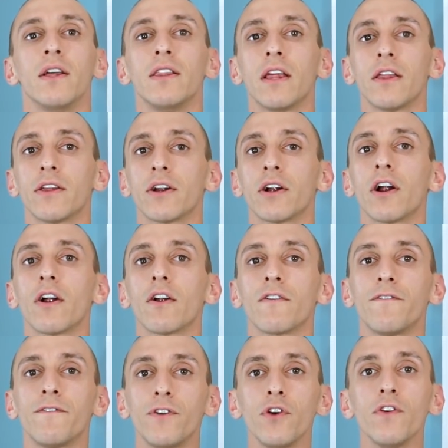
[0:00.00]
Now there are
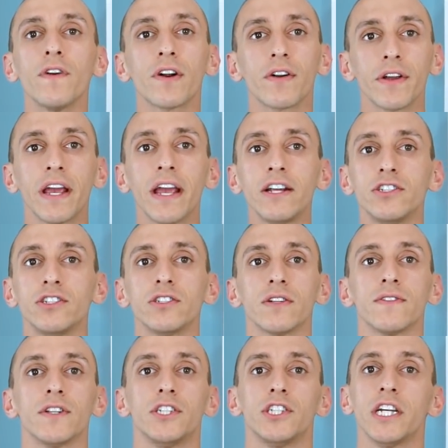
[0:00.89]
a few variations
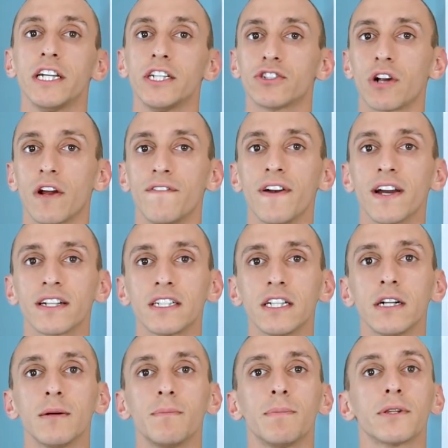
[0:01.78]
of the Chase
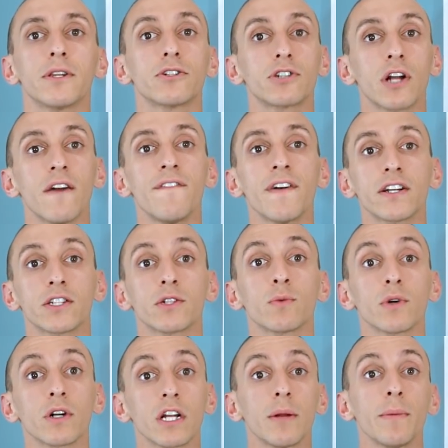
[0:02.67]
trifecta, but the trifecta
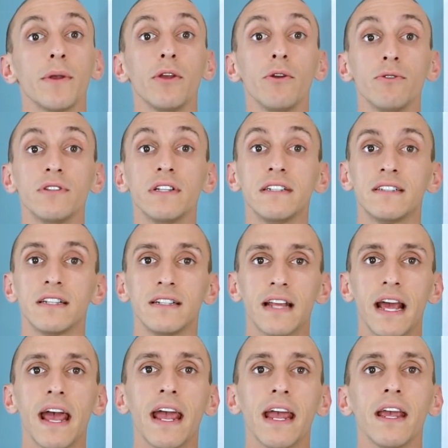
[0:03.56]
we're gonna be using
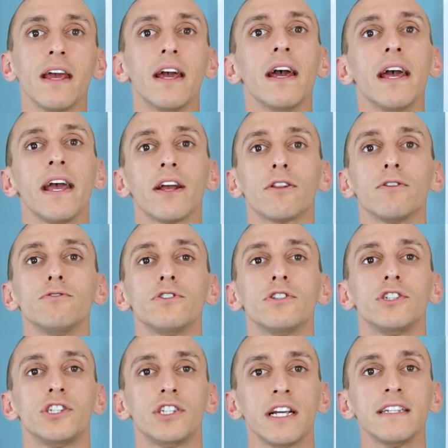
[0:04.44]
today includes
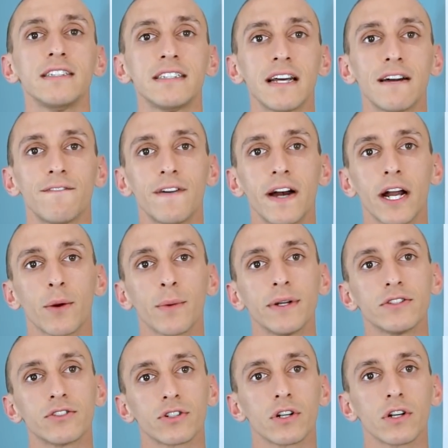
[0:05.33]
the Chase Sapphire
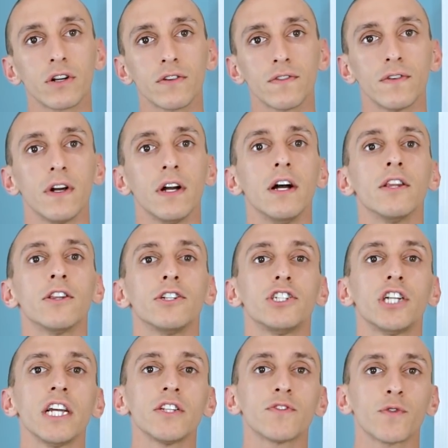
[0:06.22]
Reserve, the
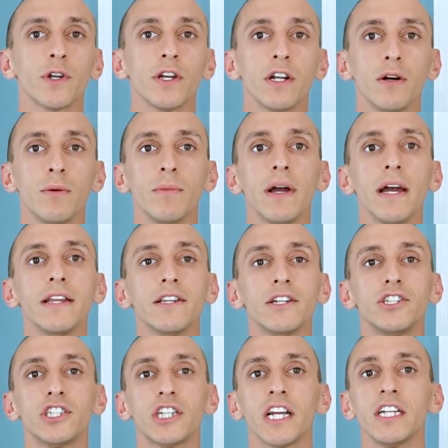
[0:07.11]
Chase Freedom, and
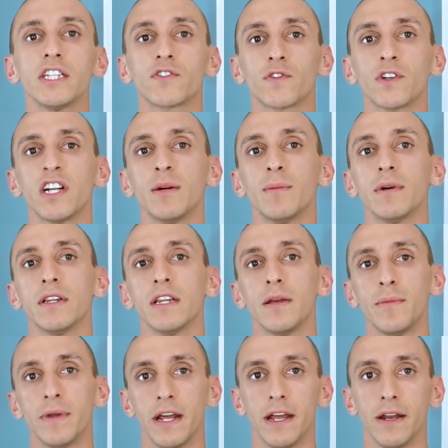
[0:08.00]
the Chase Freedom
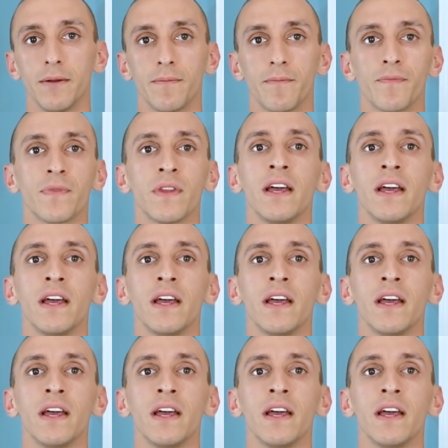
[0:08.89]
Unlimited.